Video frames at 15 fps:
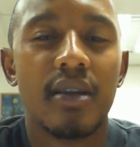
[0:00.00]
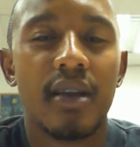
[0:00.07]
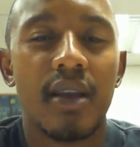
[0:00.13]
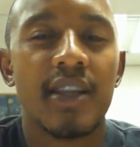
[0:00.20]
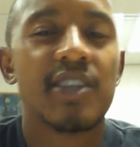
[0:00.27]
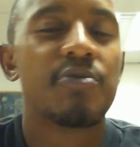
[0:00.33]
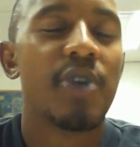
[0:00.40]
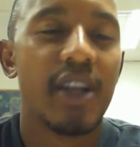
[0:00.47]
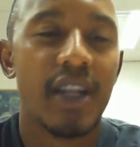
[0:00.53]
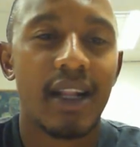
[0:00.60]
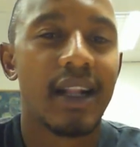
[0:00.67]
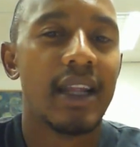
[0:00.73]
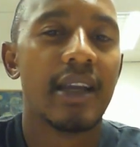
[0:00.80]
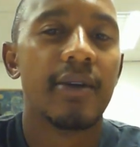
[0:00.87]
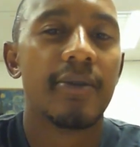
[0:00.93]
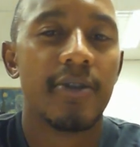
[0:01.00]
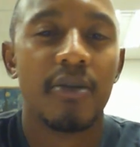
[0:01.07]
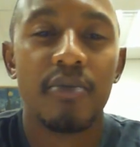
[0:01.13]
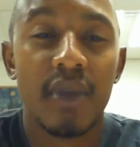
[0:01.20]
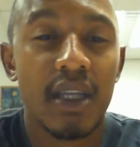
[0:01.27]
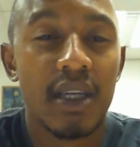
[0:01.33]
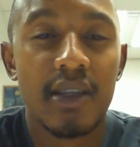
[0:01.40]
It is pretty clear
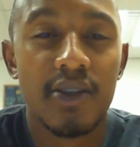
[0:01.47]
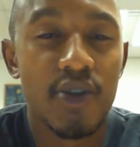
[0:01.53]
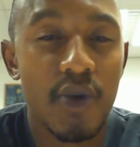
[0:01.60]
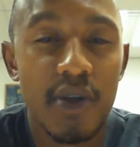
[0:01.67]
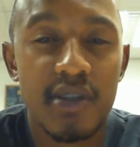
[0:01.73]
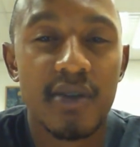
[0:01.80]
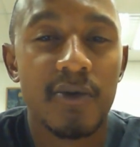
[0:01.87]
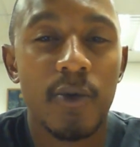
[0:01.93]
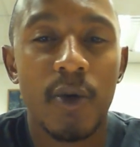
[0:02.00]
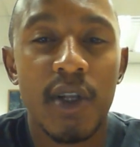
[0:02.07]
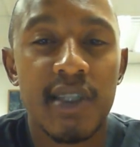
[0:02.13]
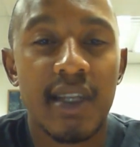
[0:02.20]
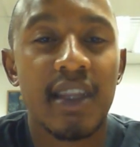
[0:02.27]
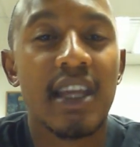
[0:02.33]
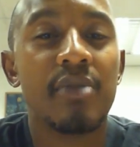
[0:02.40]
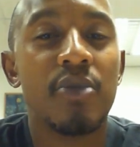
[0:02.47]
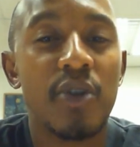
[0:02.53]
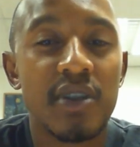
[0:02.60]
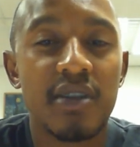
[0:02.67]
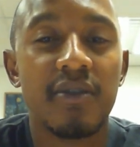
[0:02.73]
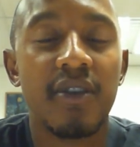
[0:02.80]
from the choice of words and the emotive